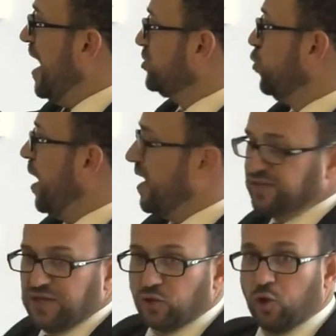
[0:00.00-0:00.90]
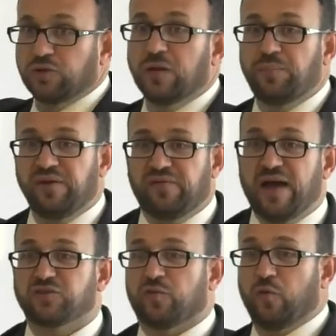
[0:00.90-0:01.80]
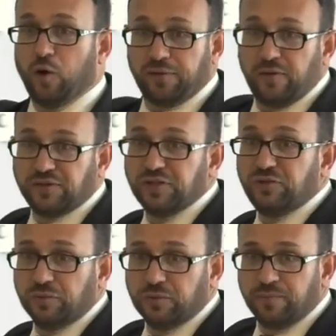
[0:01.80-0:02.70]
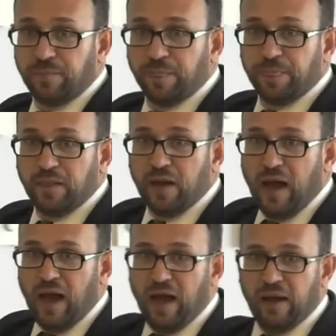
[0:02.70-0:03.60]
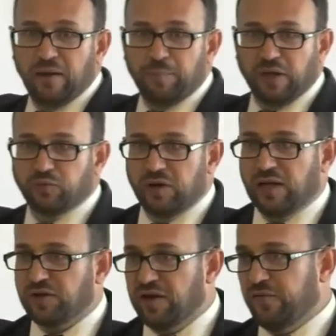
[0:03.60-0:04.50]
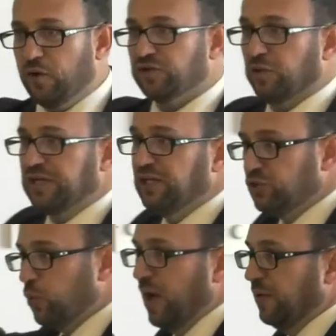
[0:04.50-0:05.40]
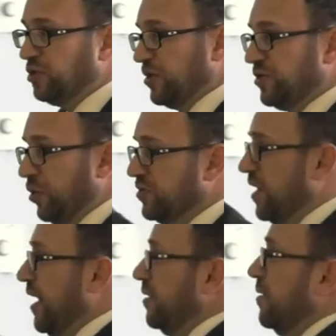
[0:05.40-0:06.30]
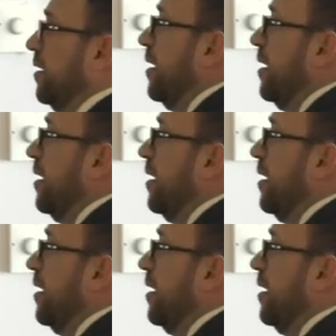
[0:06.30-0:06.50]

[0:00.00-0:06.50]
as well as the total PFAS of all 32. But we're not going to focus on each one, just those 8